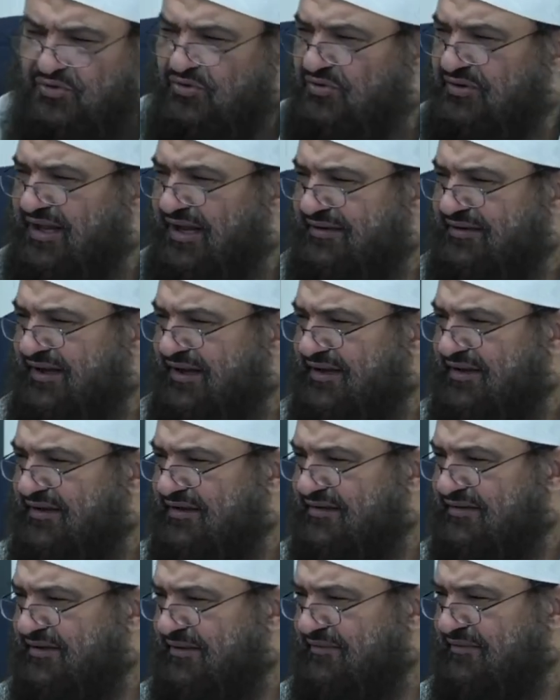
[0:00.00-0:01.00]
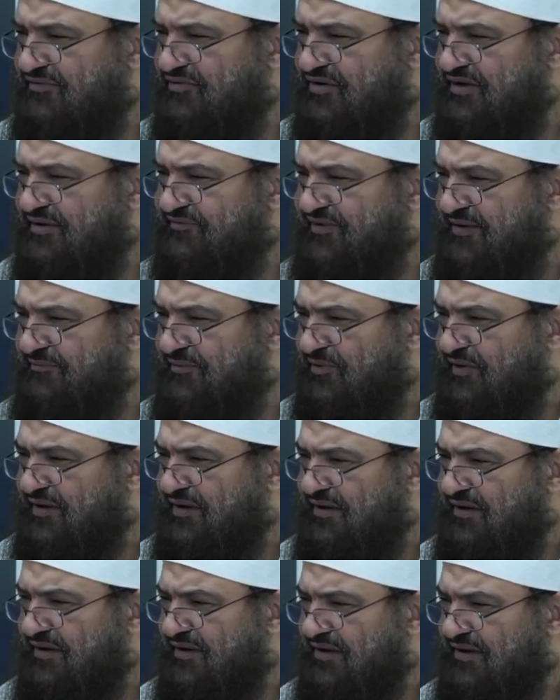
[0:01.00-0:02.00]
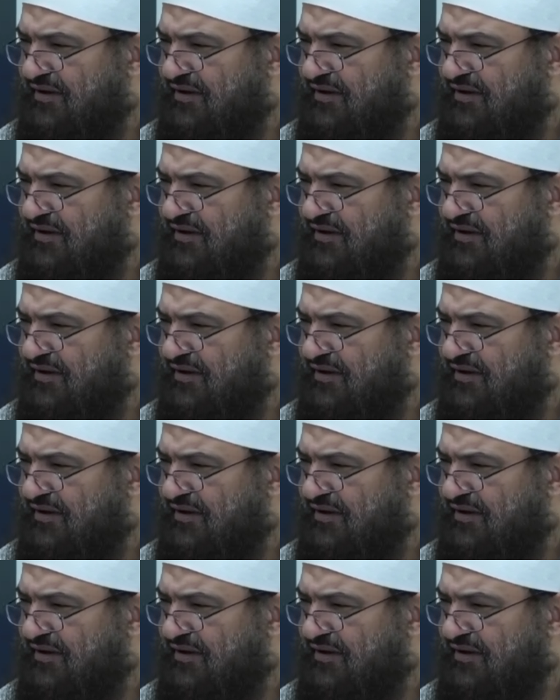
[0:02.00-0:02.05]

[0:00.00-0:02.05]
it called that day? In February?